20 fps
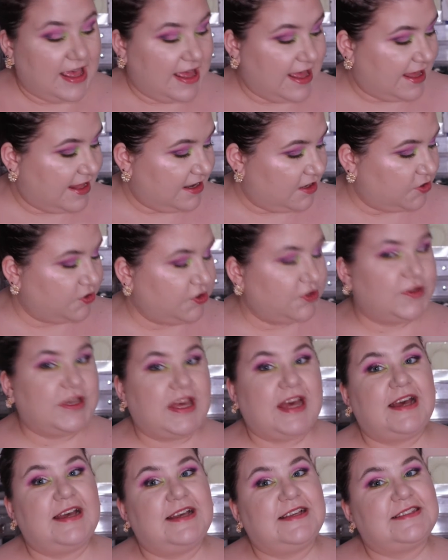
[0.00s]
Hello you
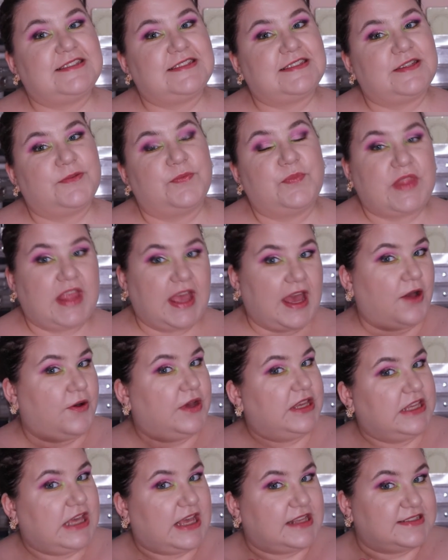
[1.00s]
guys, how
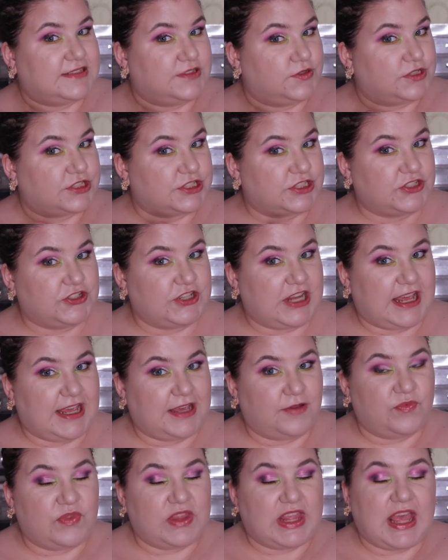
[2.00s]
are you guys doing
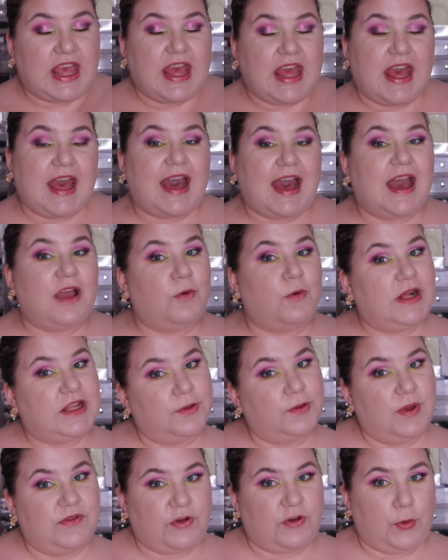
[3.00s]
today? I
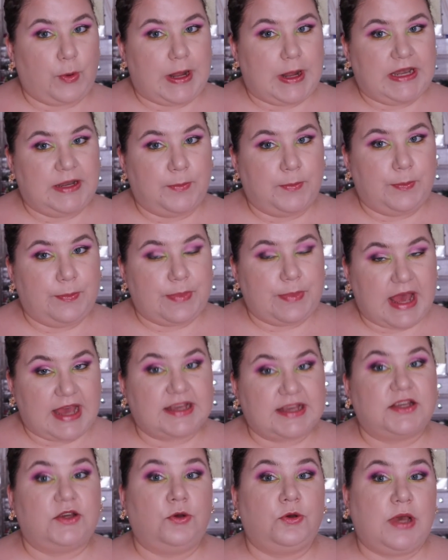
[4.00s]
welcome everyone
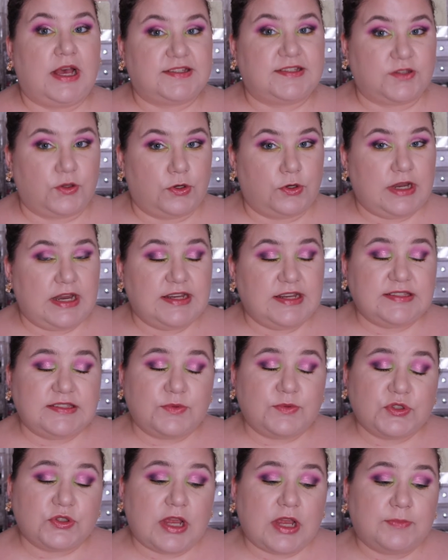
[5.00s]
back who has already
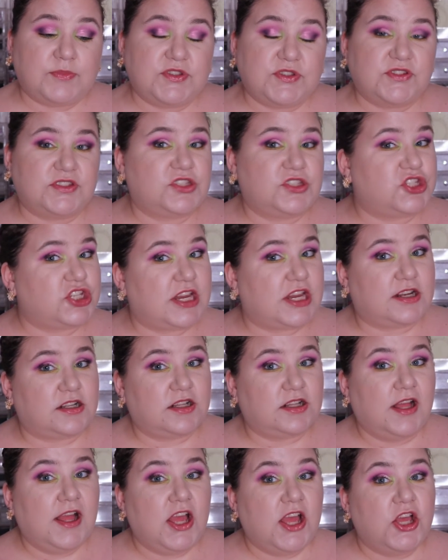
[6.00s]
subscribed to this
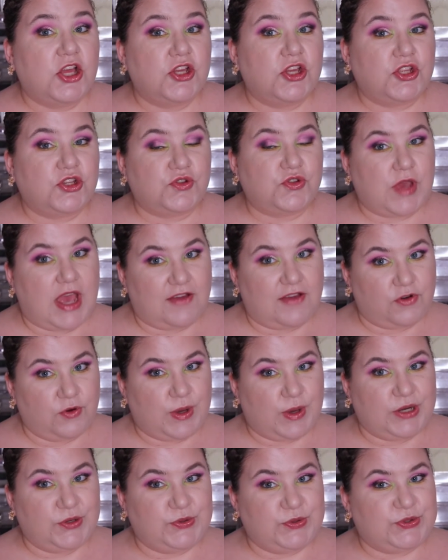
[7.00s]
channel. To
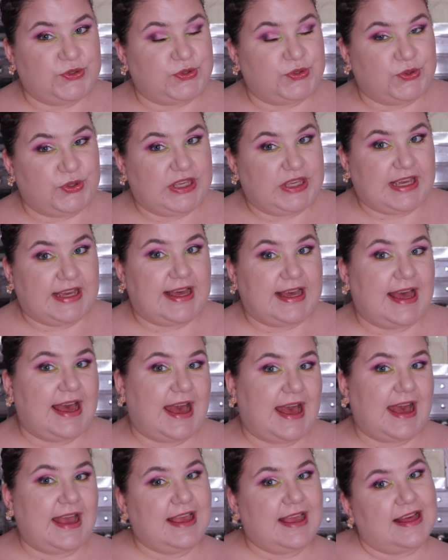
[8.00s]
everyone who's new here,
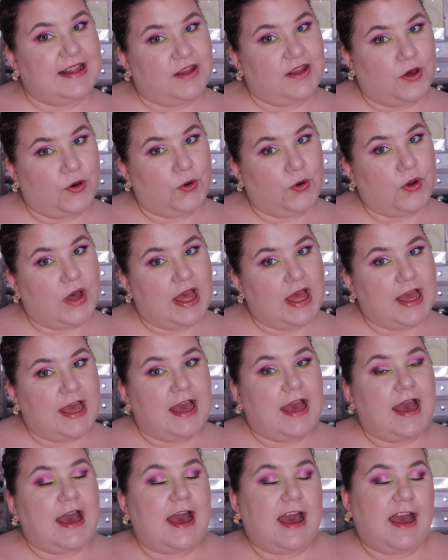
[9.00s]
hi, hello,
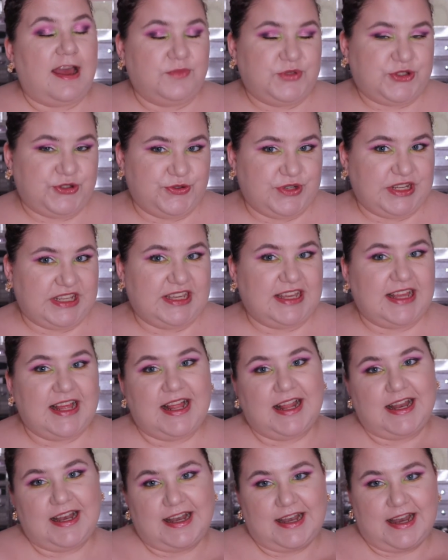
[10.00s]
I'm Judy,
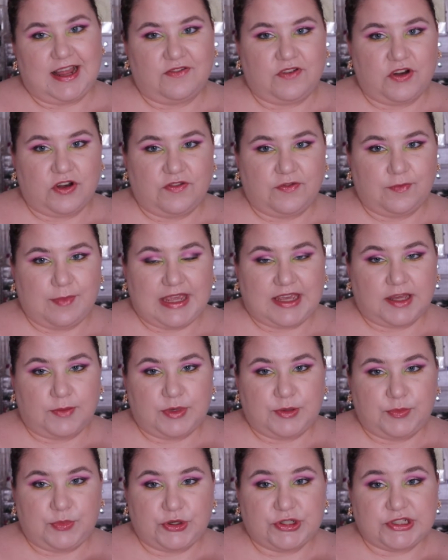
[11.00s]
lover of
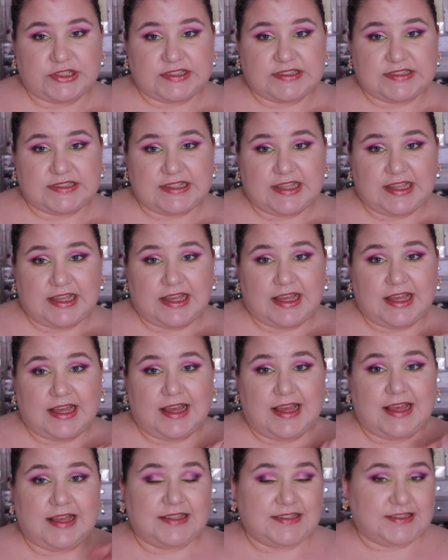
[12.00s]
makeup and books.
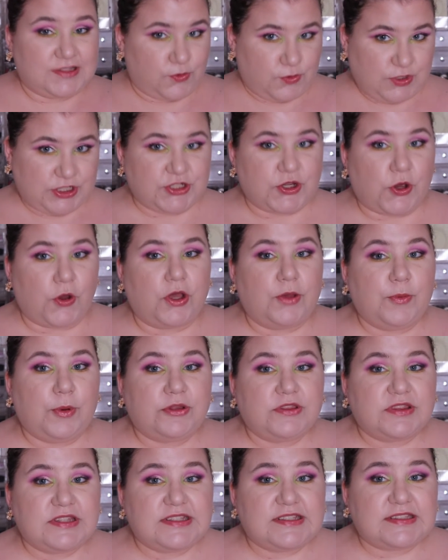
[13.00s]
So we talk
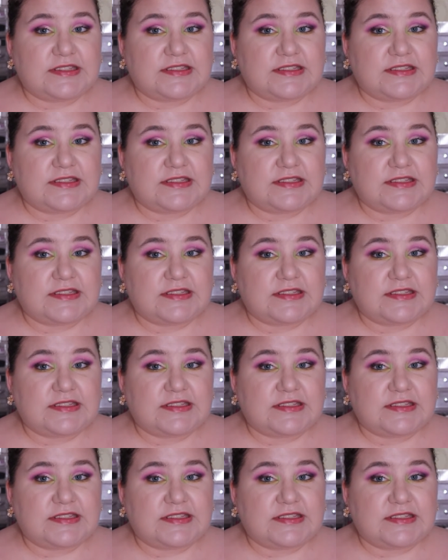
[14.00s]
about